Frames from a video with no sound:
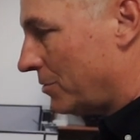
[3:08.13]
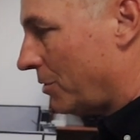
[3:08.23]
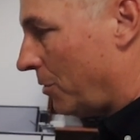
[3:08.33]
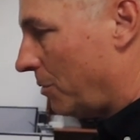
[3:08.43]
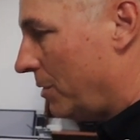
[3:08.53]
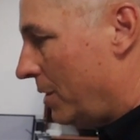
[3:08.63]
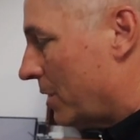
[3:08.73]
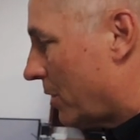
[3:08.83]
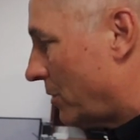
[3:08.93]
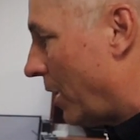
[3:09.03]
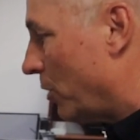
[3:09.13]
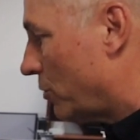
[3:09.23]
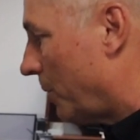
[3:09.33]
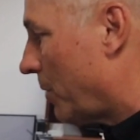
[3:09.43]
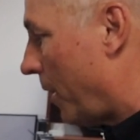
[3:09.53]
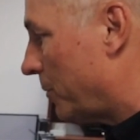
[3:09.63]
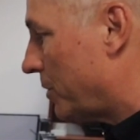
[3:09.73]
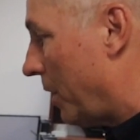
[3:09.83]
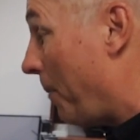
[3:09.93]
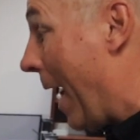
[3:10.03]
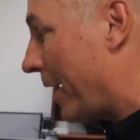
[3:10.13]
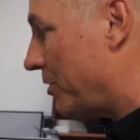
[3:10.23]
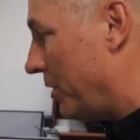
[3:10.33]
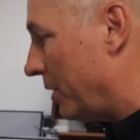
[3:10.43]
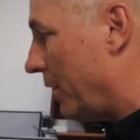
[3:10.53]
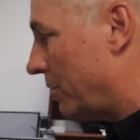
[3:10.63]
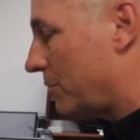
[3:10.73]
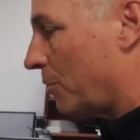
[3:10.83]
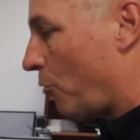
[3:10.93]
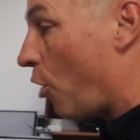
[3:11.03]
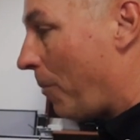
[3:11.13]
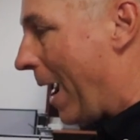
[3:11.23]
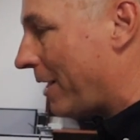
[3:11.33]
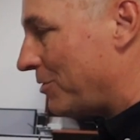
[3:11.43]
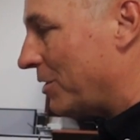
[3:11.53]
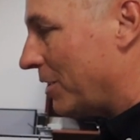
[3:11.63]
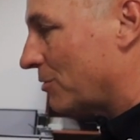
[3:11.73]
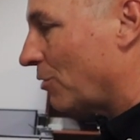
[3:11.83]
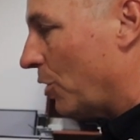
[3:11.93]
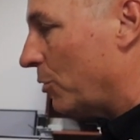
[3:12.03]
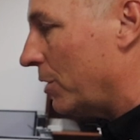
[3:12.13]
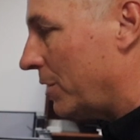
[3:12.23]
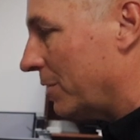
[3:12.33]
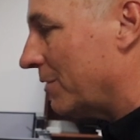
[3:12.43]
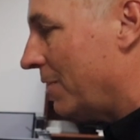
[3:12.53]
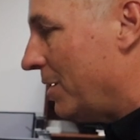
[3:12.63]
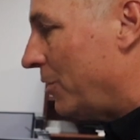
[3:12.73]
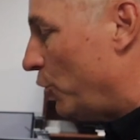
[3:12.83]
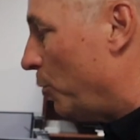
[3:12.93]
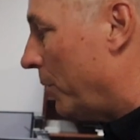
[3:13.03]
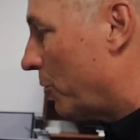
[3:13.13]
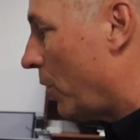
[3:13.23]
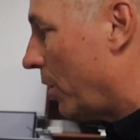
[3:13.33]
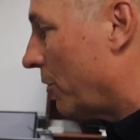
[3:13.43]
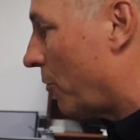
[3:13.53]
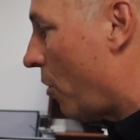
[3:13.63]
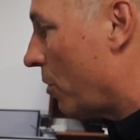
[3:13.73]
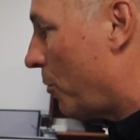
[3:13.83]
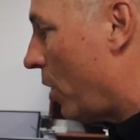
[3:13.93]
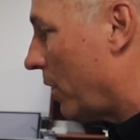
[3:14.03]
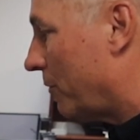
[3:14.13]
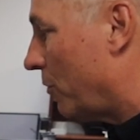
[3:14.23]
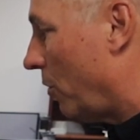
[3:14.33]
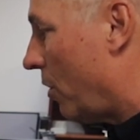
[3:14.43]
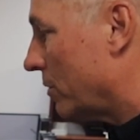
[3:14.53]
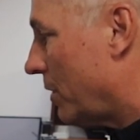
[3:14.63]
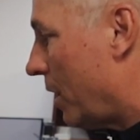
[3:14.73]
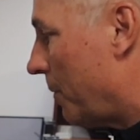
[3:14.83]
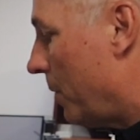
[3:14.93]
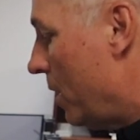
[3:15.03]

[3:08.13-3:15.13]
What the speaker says: So, because I know sometimes the wrong packaging gets loaded and you've been running the wrong product for a long time.